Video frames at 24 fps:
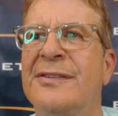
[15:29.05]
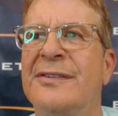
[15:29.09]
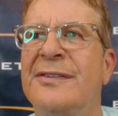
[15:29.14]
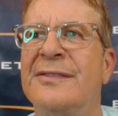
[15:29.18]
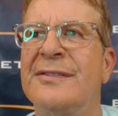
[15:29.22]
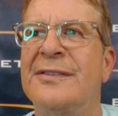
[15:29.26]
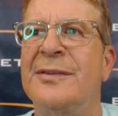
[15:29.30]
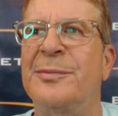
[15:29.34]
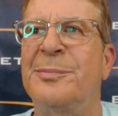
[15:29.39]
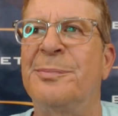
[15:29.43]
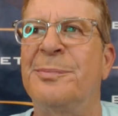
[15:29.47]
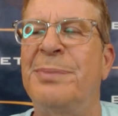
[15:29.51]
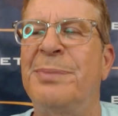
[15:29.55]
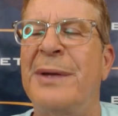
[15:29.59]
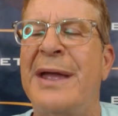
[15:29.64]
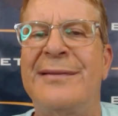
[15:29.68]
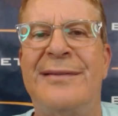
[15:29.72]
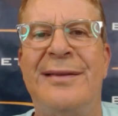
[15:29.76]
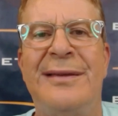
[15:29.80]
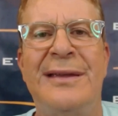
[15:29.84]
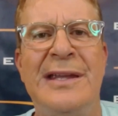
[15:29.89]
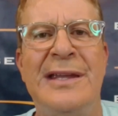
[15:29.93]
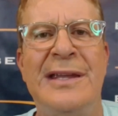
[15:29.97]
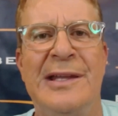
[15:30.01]

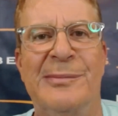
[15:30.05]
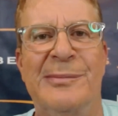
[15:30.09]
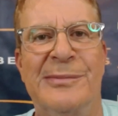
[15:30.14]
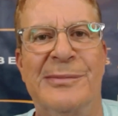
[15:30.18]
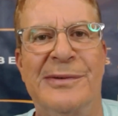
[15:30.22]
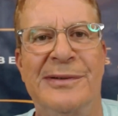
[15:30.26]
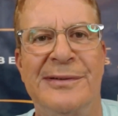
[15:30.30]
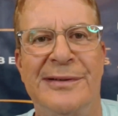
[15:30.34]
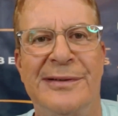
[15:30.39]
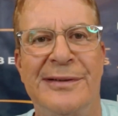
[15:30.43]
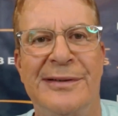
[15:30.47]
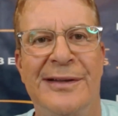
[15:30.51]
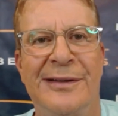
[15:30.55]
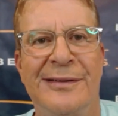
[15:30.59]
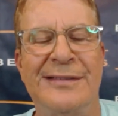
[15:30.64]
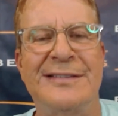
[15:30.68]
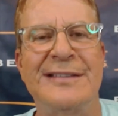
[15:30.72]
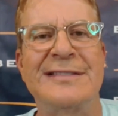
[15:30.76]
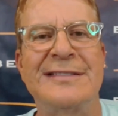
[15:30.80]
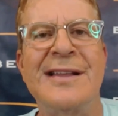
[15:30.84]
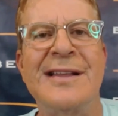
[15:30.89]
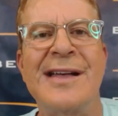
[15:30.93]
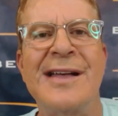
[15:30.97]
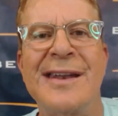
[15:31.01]
this is a bad team.
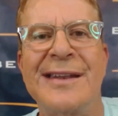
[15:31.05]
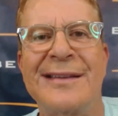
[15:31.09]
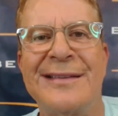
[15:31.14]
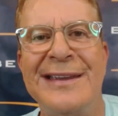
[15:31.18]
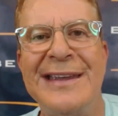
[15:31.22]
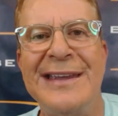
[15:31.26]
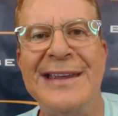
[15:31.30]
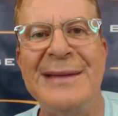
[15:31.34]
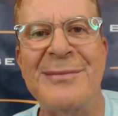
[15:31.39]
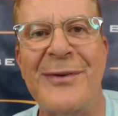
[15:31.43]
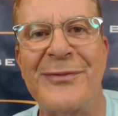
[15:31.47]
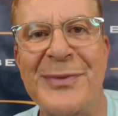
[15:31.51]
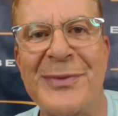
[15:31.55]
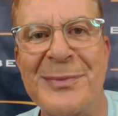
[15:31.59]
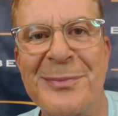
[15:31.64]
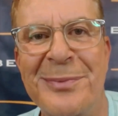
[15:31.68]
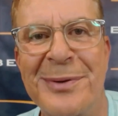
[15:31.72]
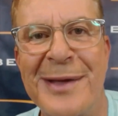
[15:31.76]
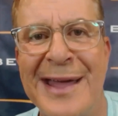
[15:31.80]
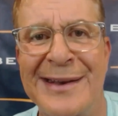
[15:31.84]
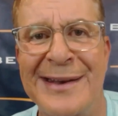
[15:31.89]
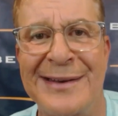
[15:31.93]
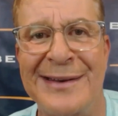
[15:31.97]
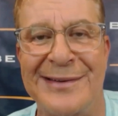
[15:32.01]
This is not a
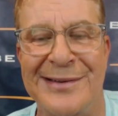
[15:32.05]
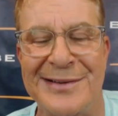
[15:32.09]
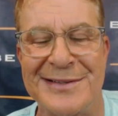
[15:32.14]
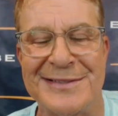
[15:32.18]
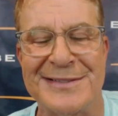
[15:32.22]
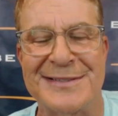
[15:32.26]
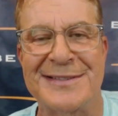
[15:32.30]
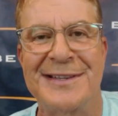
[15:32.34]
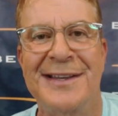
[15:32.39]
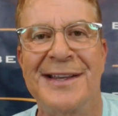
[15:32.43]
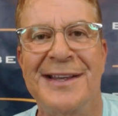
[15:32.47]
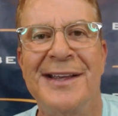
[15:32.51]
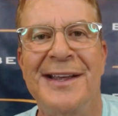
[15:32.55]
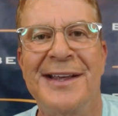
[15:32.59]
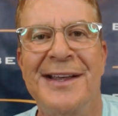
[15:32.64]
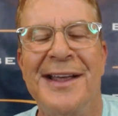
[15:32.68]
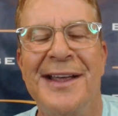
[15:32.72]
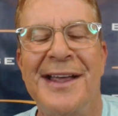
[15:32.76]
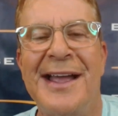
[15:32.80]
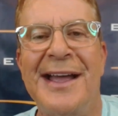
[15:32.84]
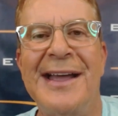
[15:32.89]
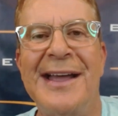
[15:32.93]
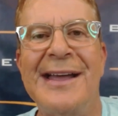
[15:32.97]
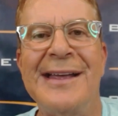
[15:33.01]
team of
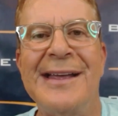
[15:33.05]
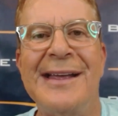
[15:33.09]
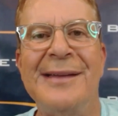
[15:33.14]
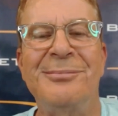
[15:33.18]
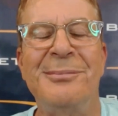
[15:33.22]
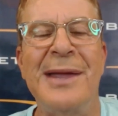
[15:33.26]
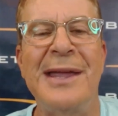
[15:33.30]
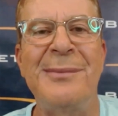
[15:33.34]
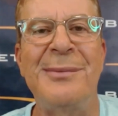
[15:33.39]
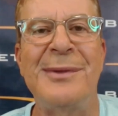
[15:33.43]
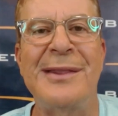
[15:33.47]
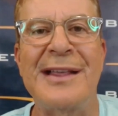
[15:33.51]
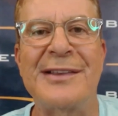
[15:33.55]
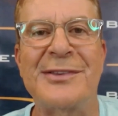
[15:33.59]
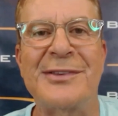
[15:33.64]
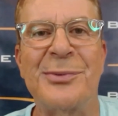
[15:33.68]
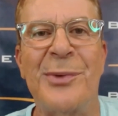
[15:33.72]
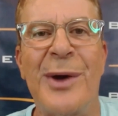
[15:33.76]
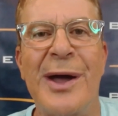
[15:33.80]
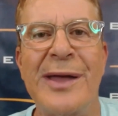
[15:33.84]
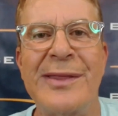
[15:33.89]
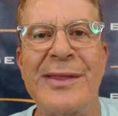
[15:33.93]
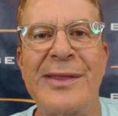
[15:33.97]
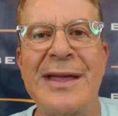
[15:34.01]
competitors.
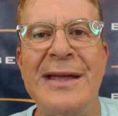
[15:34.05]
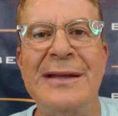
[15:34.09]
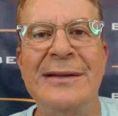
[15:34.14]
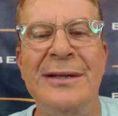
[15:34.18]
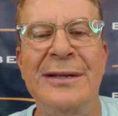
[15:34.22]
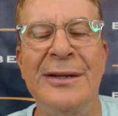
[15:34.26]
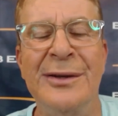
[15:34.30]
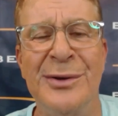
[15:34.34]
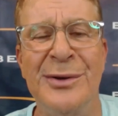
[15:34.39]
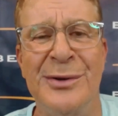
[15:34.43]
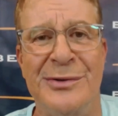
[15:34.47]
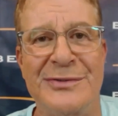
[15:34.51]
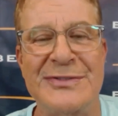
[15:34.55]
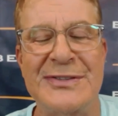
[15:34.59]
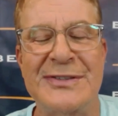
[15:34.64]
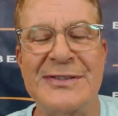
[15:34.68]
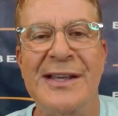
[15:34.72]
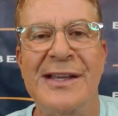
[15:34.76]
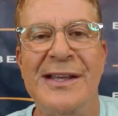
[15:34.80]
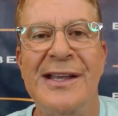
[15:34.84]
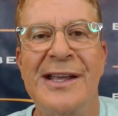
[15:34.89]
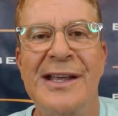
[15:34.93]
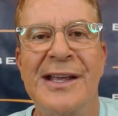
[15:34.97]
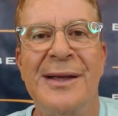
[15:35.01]
And maybe that's why
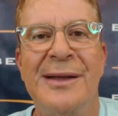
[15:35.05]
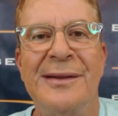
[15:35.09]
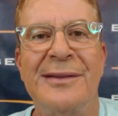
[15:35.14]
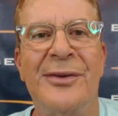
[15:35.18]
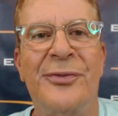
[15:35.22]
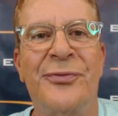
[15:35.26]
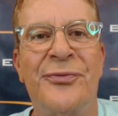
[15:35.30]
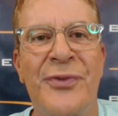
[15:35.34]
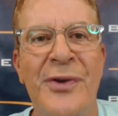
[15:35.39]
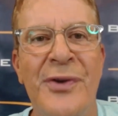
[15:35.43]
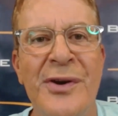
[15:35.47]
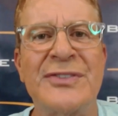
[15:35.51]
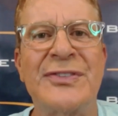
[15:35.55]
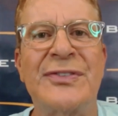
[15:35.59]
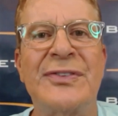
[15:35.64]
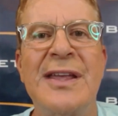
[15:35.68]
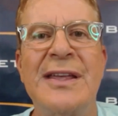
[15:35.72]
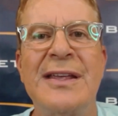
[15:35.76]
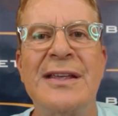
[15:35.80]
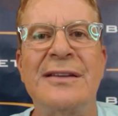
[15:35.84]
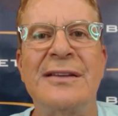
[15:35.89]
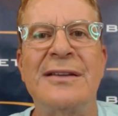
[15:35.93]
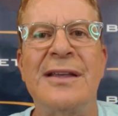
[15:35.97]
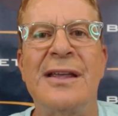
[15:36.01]
they lose.
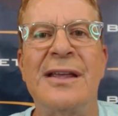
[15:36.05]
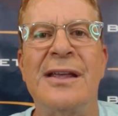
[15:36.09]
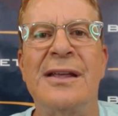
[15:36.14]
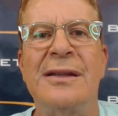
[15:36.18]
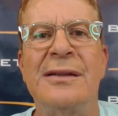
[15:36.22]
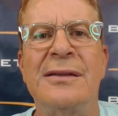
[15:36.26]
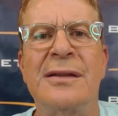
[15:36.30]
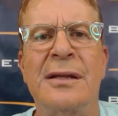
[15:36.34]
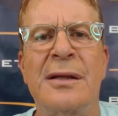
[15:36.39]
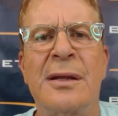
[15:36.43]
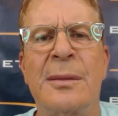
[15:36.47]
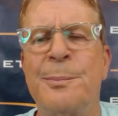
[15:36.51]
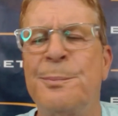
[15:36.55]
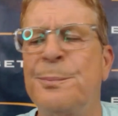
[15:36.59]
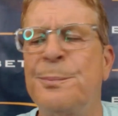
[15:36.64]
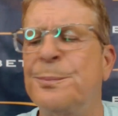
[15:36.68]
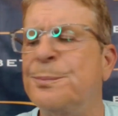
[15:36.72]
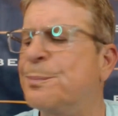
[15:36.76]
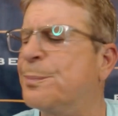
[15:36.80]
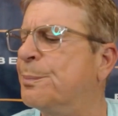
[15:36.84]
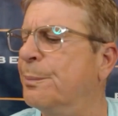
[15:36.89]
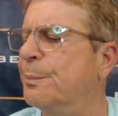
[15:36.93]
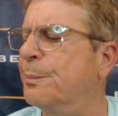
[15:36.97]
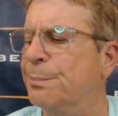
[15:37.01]
The first thing
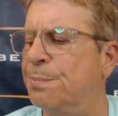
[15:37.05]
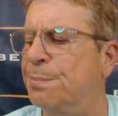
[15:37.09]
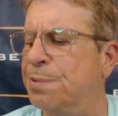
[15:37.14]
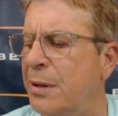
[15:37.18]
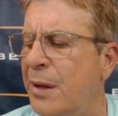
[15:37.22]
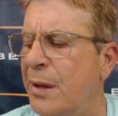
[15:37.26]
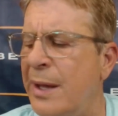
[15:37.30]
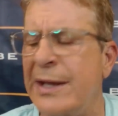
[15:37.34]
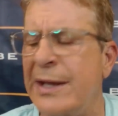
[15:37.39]
the